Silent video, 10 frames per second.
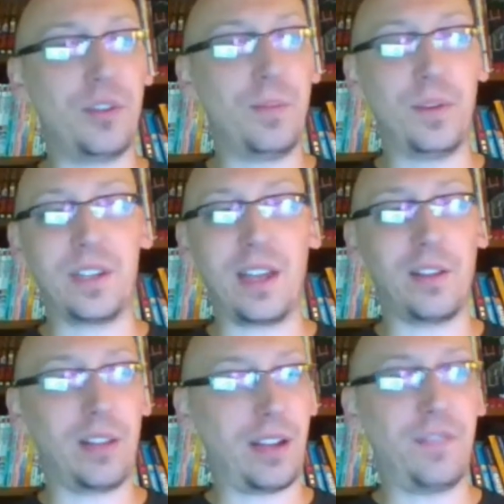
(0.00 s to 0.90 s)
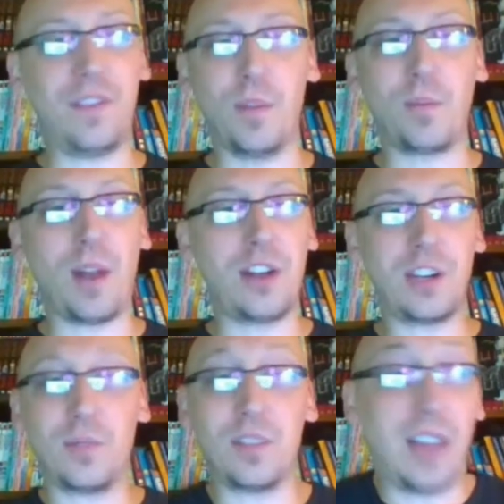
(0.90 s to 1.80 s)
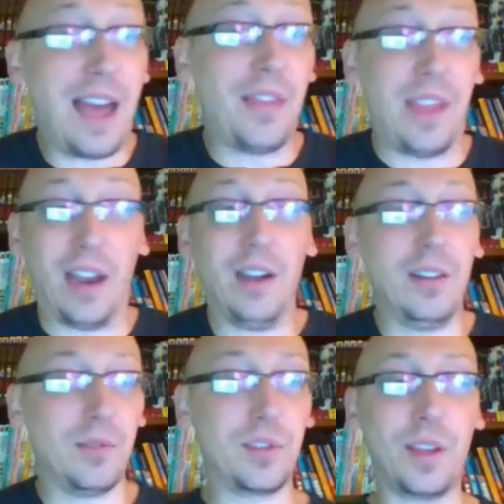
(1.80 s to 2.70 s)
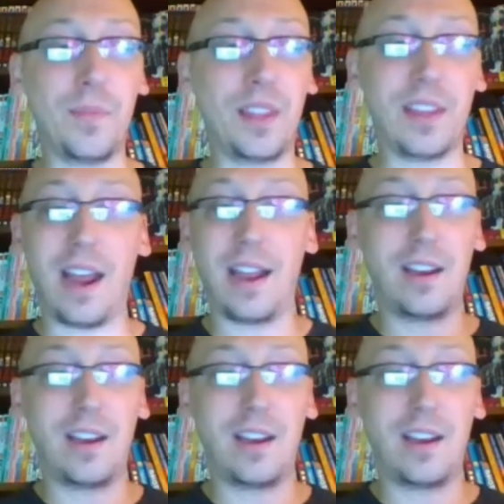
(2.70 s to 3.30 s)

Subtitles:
to put together like a film project was not there. It was something that I could